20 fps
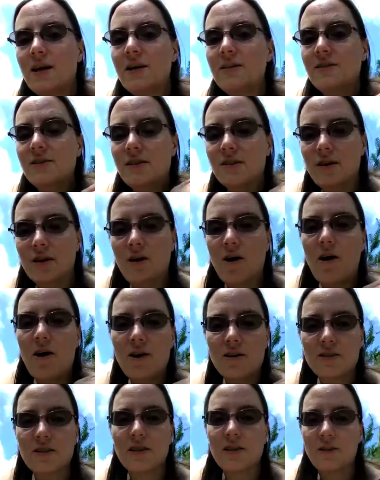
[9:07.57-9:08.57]
it's going to
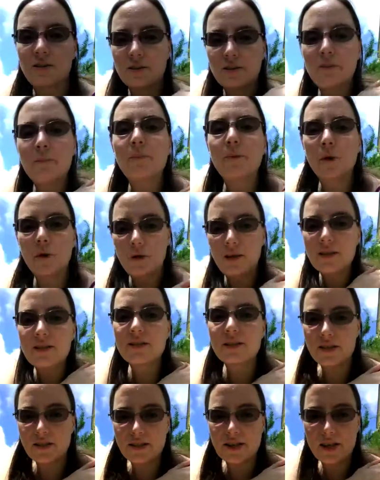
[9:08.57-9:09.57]
cause like a little burning
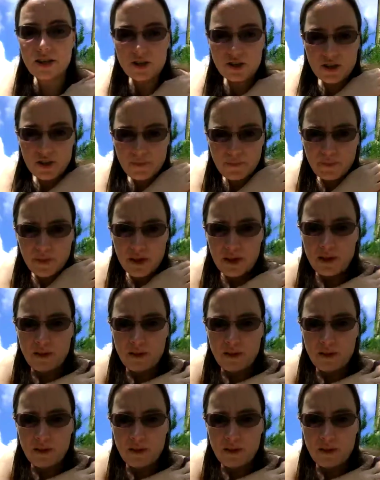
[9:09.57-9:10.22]
sensation